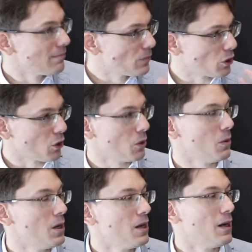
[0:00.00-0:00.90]
you know,
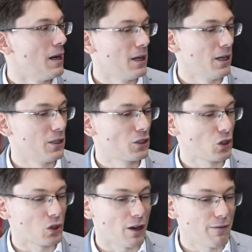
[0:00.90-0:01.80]

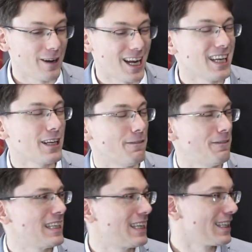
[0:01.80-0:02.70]
sort of line of
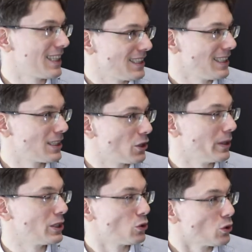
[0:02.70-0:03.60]
thinking that is
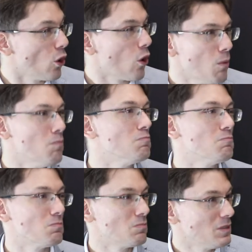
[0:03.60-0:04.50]
going to go
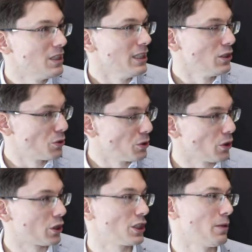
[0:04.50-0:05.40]
into
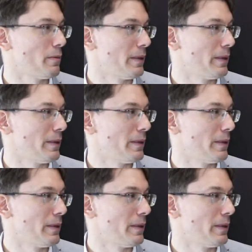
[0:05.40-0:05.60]
your customer